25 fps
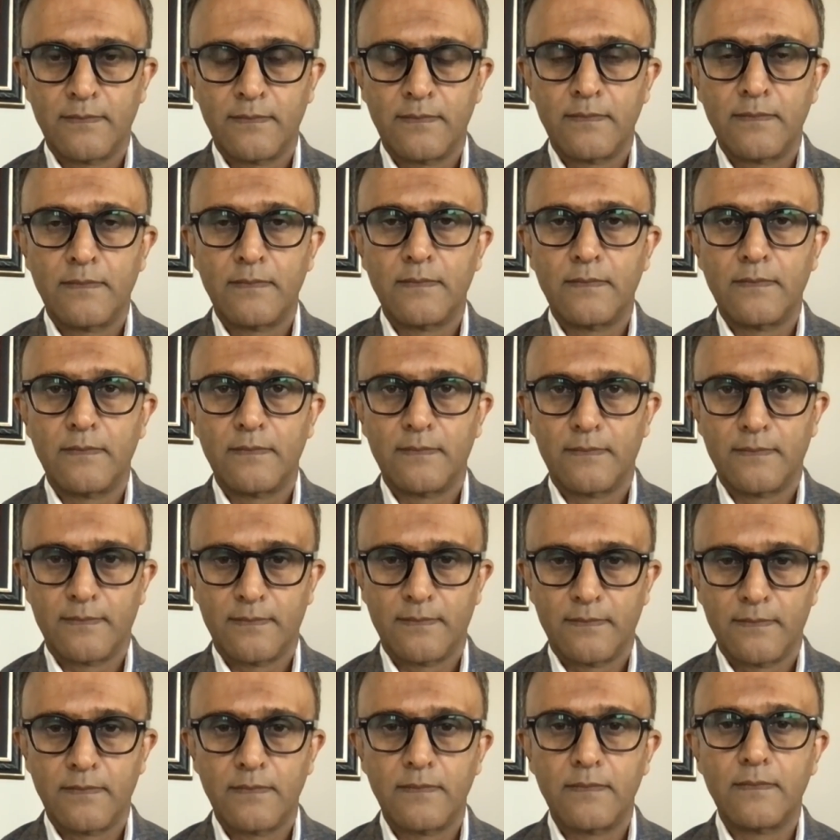
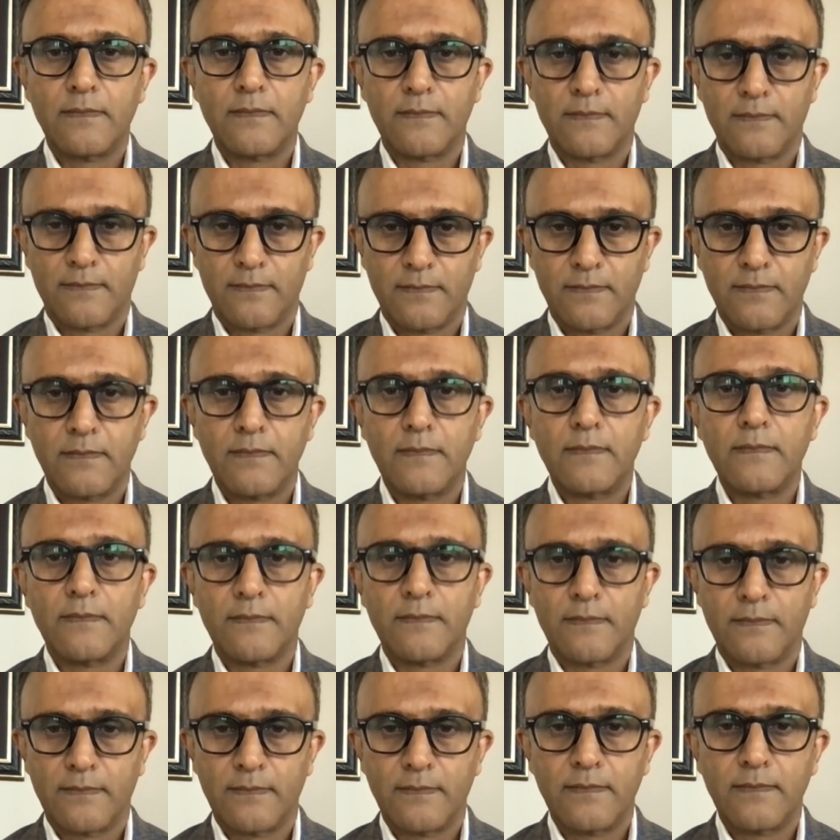
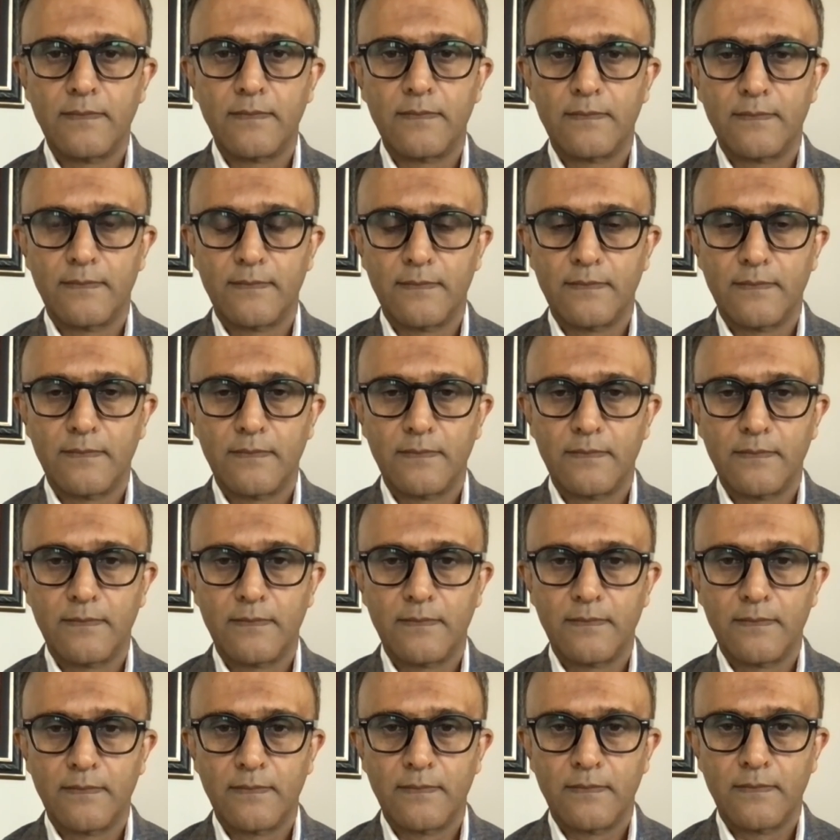
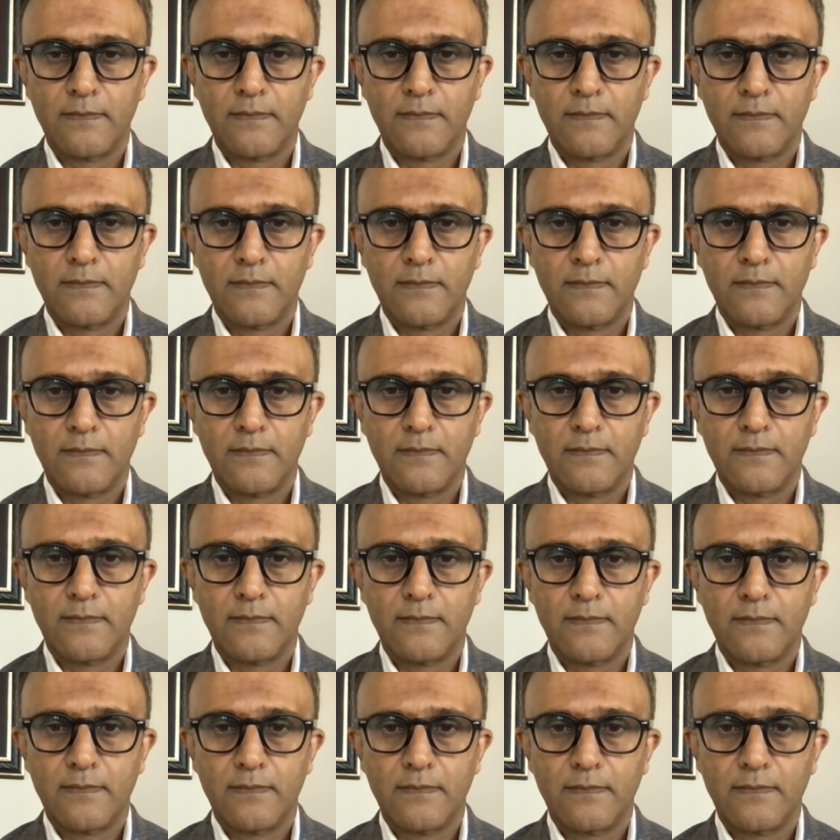
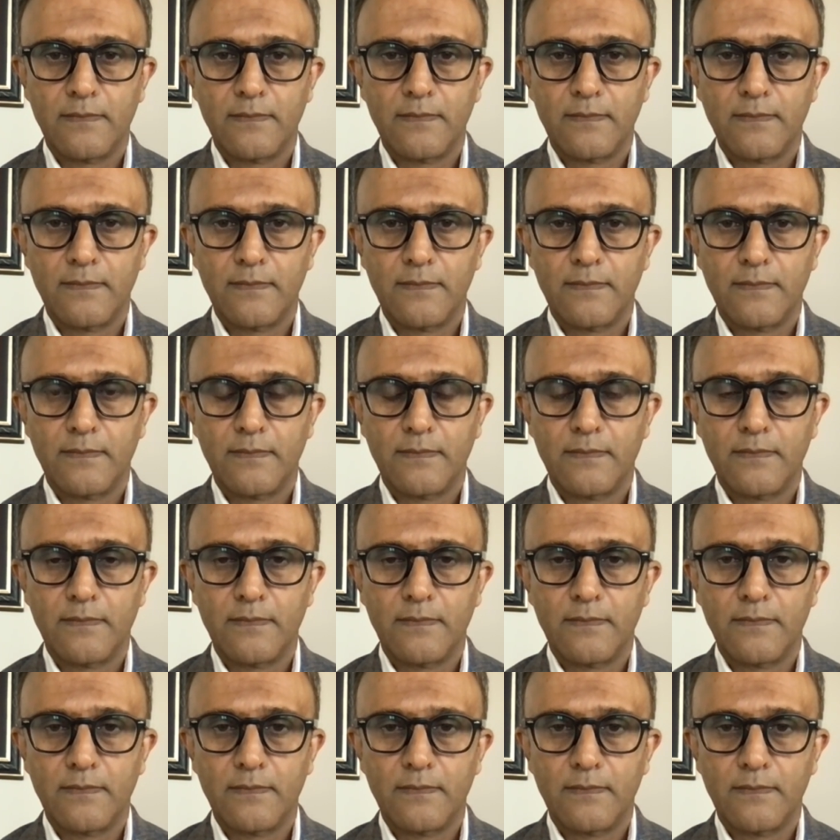
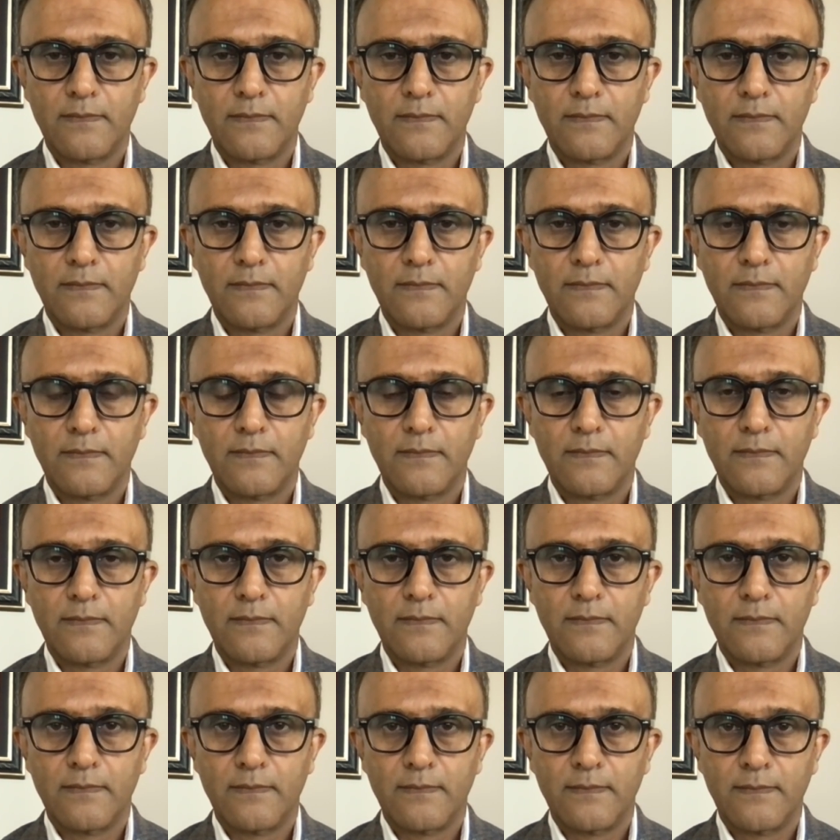
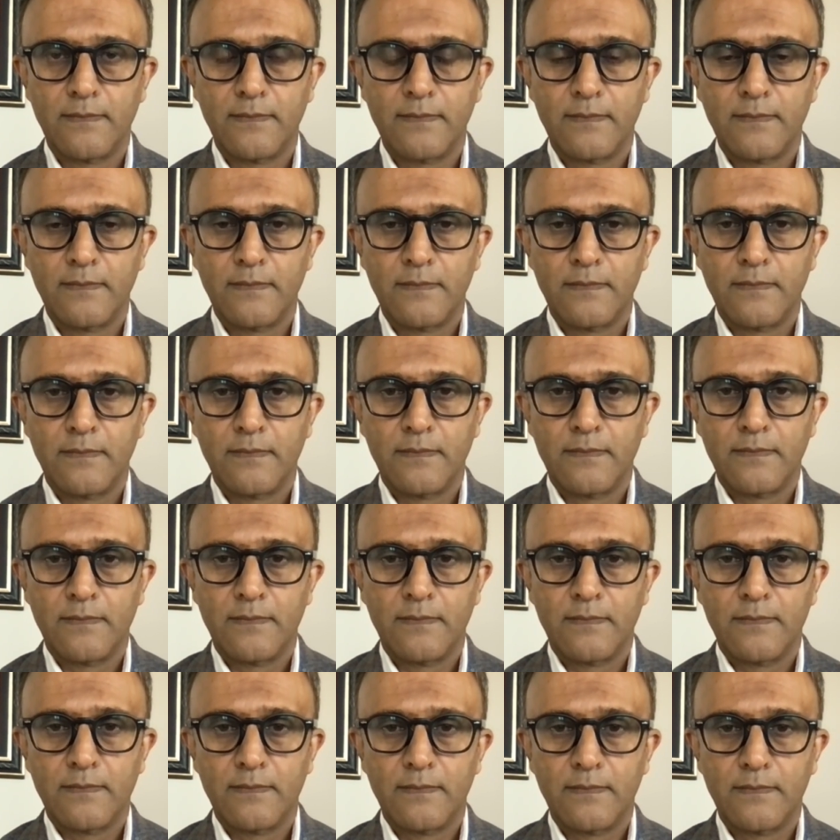
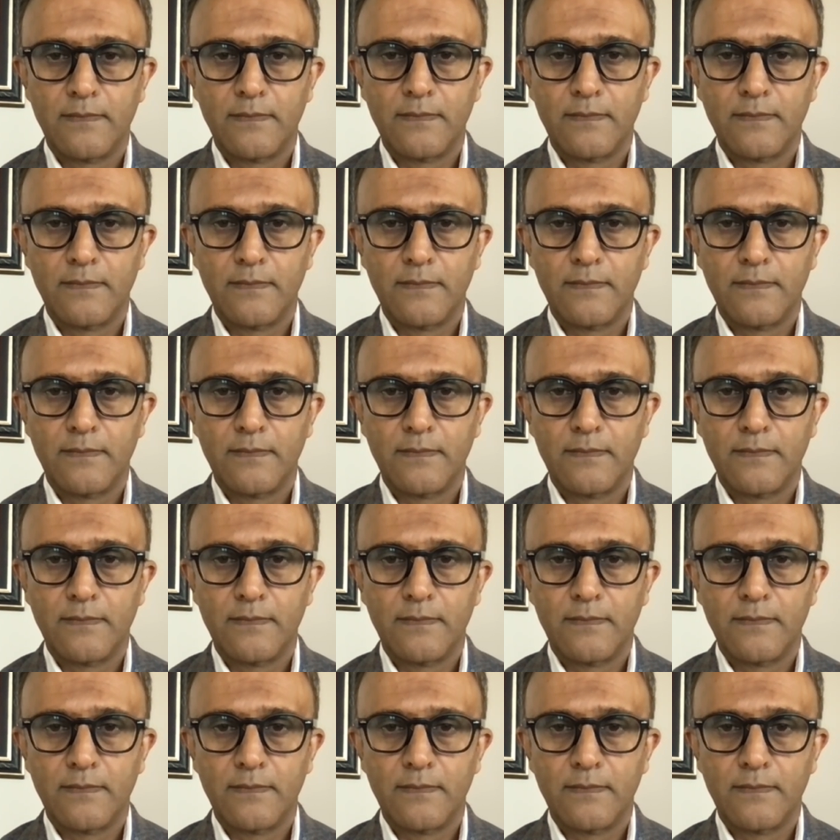This person isn't speaking.